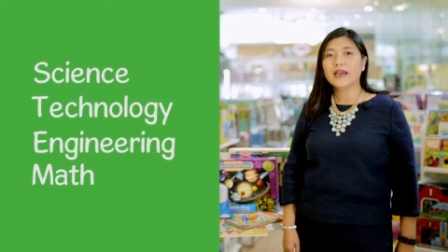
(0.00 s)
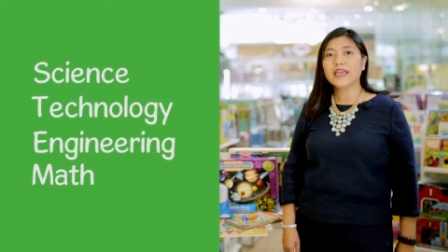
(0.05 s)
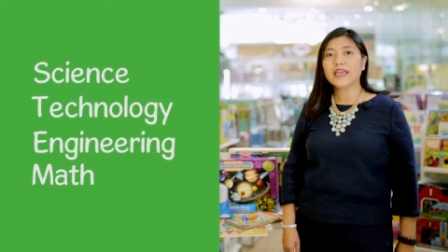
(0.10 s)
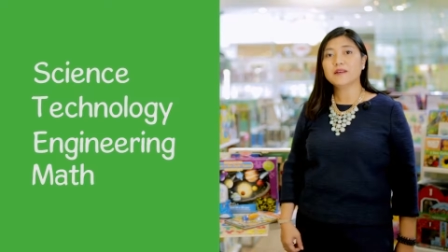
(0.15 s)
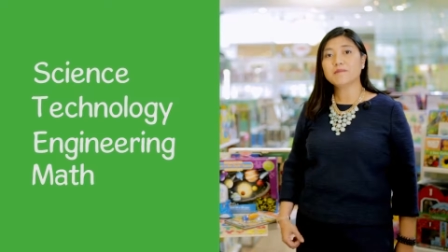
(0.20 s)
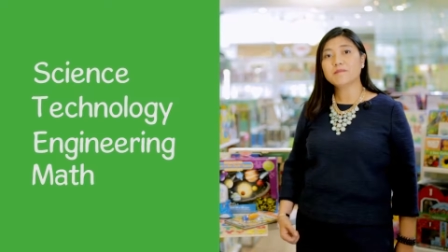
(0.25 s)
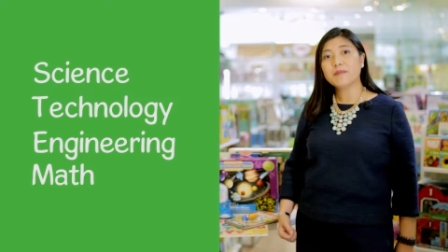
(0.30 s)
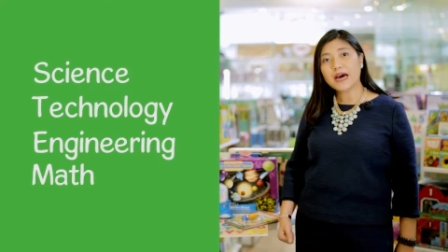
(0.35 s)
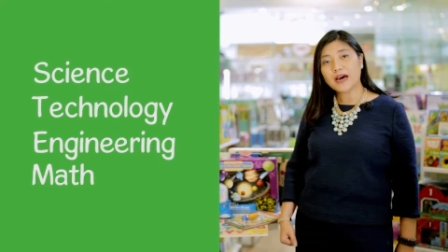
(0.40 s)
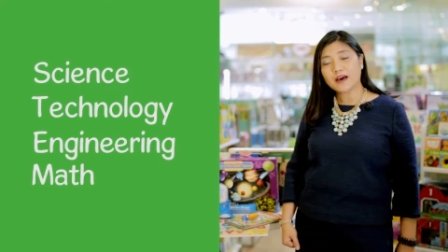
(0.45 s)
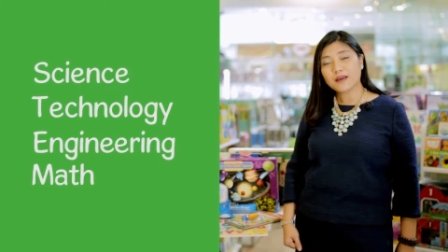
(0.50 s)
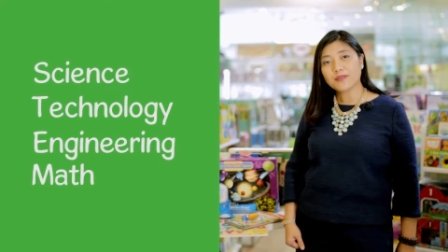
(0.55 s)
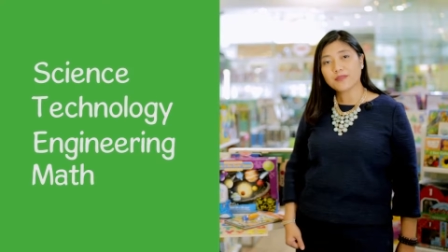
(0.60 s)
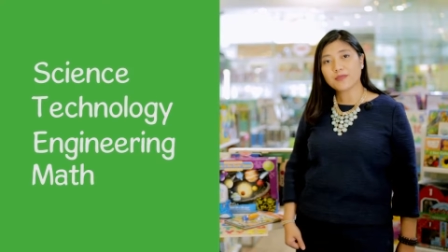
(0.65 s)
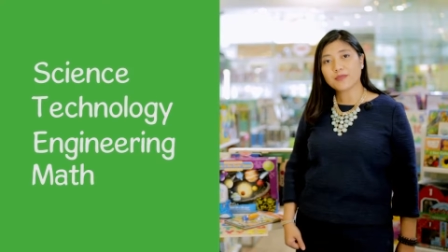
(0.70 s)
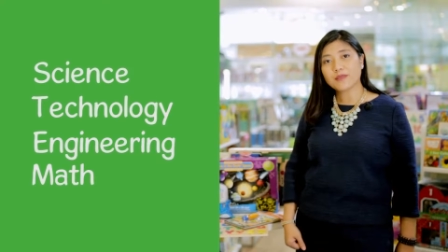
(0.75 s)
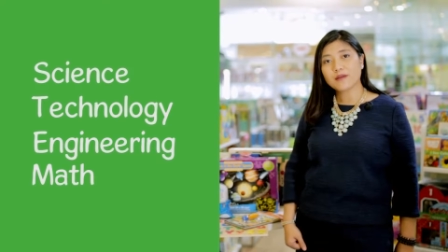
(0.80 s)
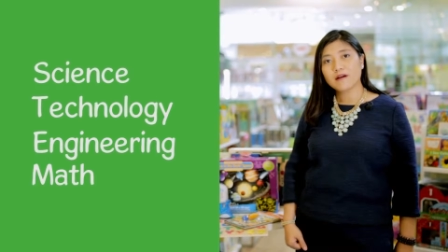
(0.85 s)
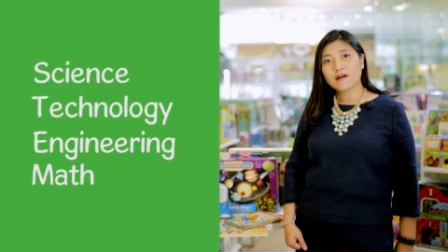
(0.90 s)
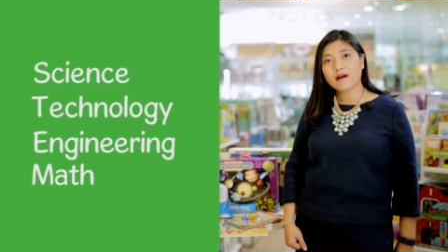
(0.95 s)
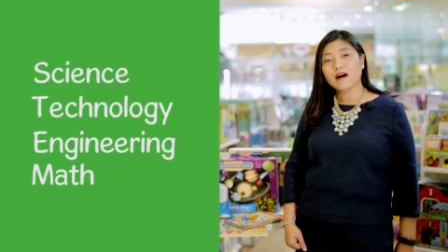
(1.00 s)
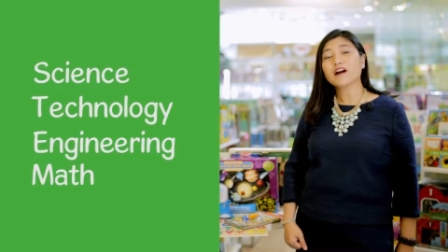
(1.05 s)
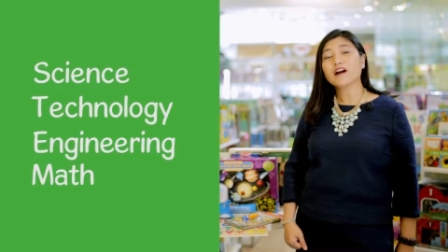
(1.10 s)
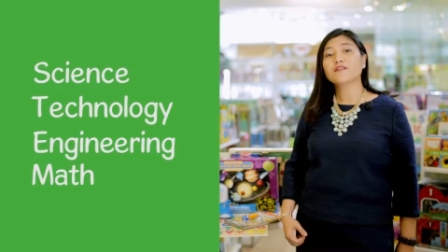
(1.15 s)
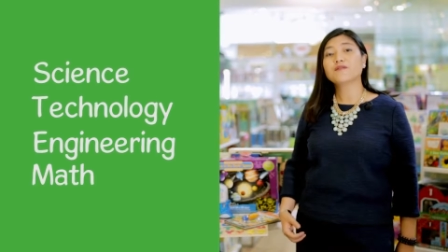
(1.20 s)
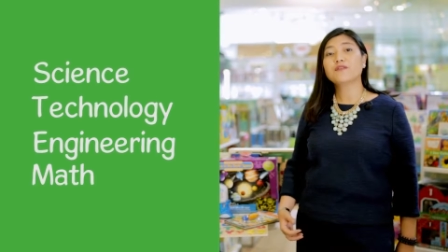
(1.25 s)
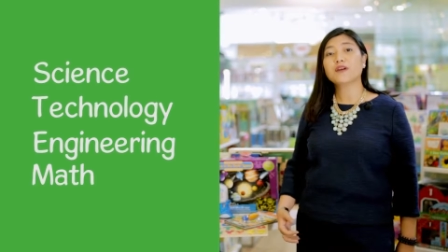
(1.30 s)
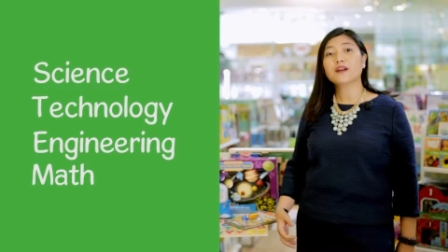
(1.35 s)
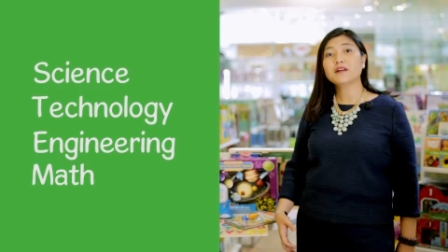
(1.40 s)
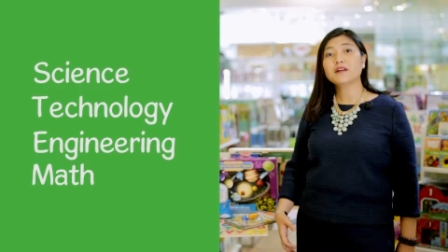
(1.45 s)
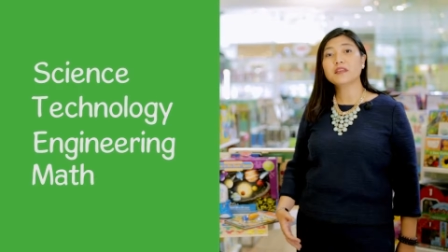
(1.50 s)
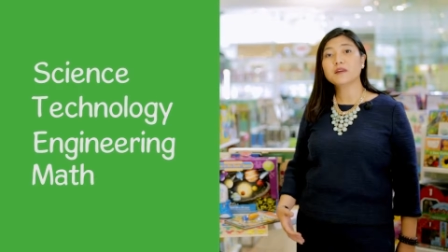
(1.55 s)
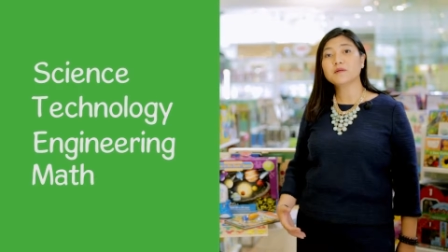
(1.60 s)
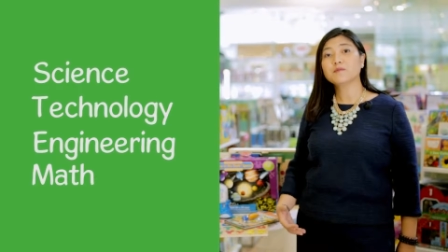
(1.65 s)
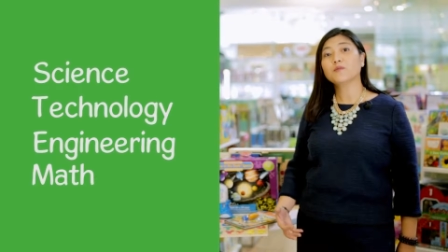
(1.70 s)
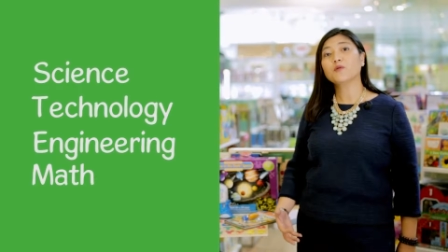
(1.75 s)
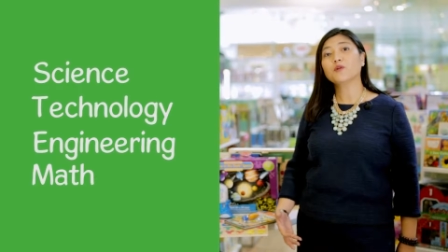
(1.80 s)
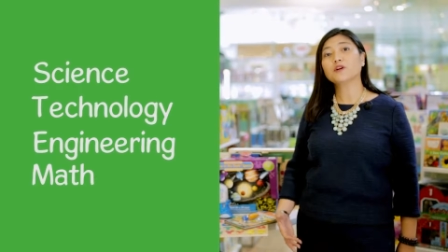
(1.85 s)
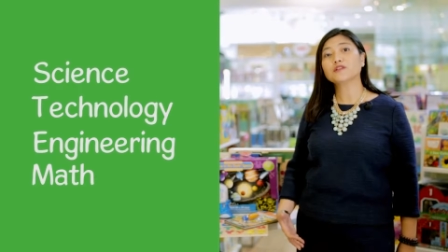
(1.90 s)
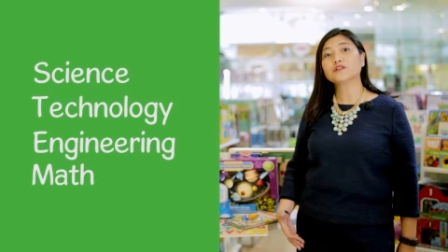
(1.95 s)
and math are very
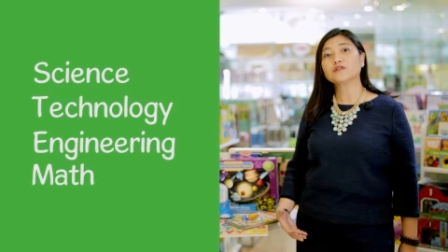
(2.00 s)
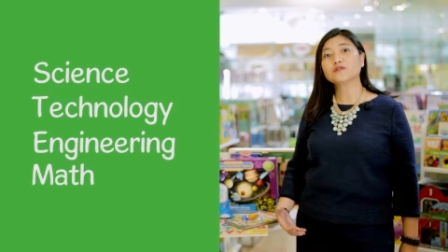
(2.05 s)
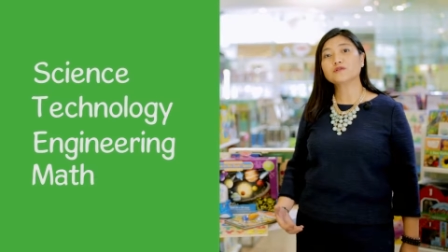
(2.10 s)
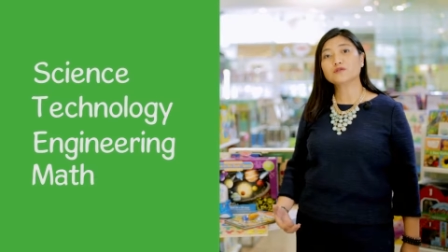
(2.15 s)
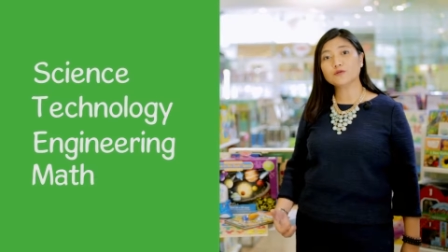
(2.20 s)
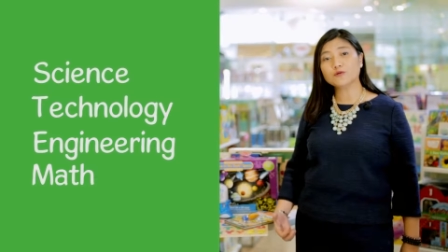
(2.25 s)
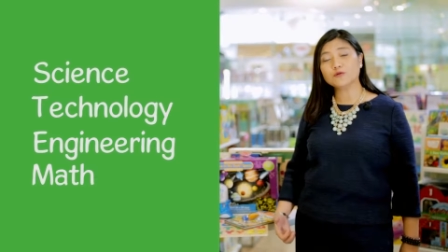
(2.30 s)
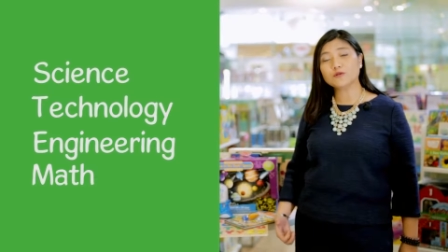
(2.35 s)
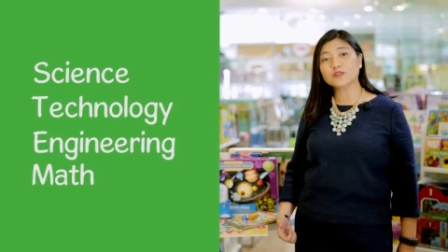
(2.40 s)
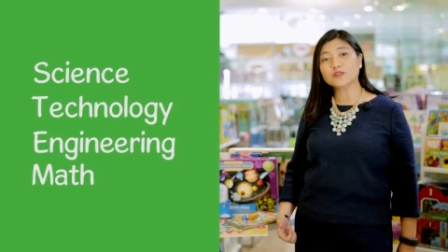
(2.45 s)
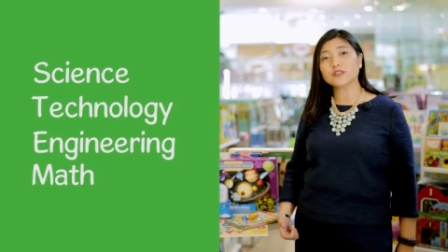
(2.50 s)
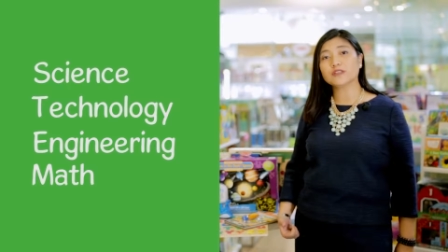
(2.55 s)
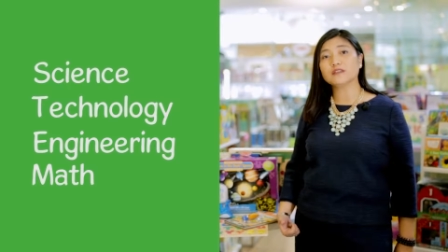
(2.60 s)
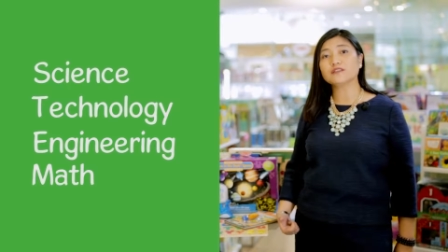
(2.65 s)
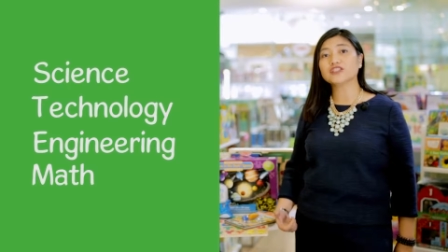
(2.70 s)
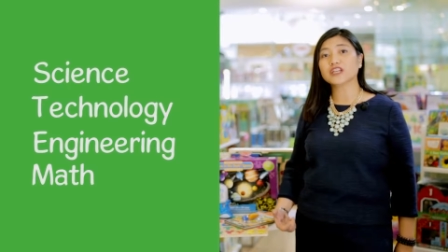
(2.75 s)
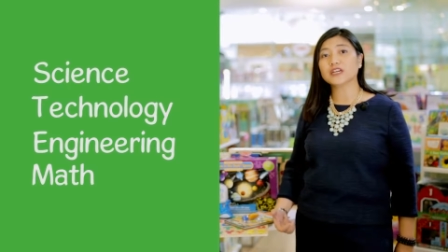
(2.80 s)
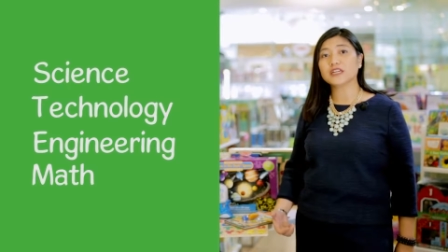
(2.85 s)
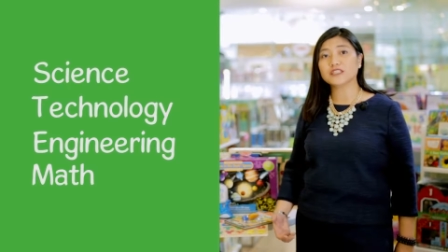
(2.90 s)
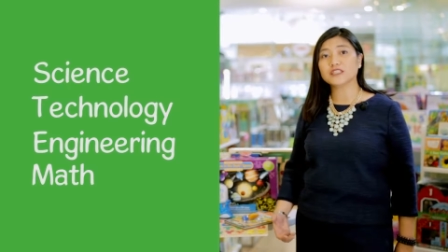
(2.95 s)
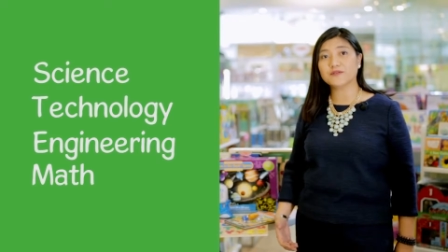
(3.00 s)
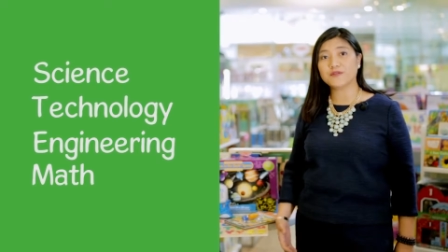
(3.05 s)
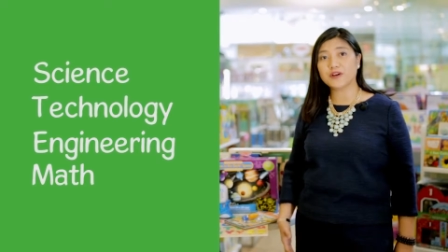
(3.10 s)
important tools in child